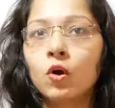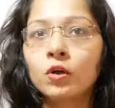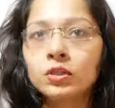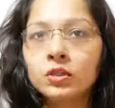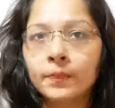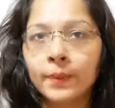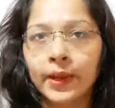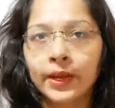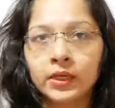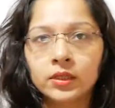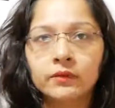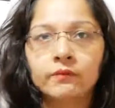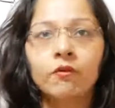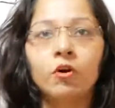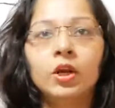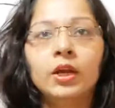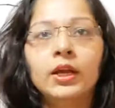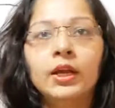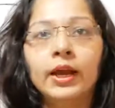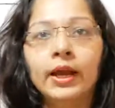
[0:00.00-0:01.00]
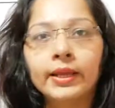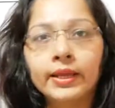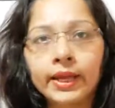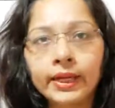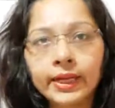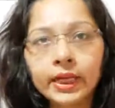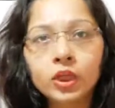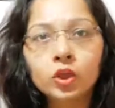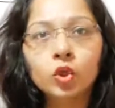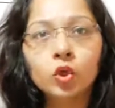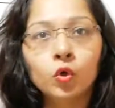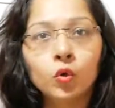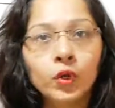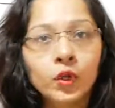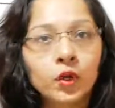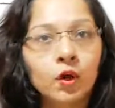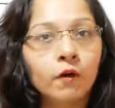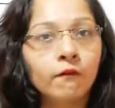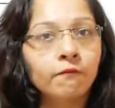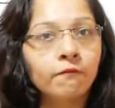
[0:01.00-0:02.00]
aspect for kinetic
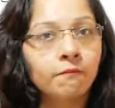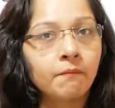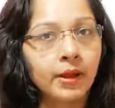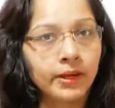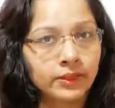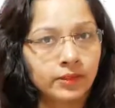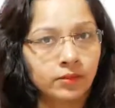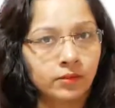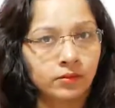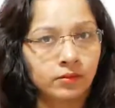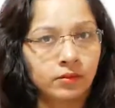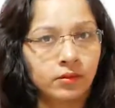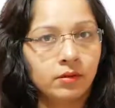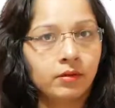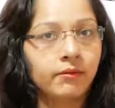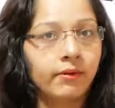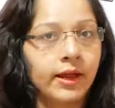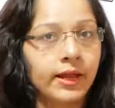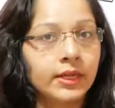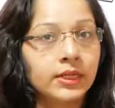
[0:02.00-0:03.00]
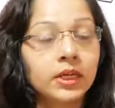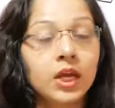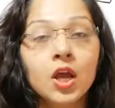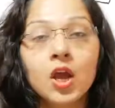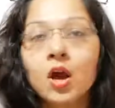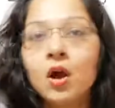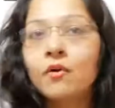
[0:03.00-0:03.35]
theory of matter, right?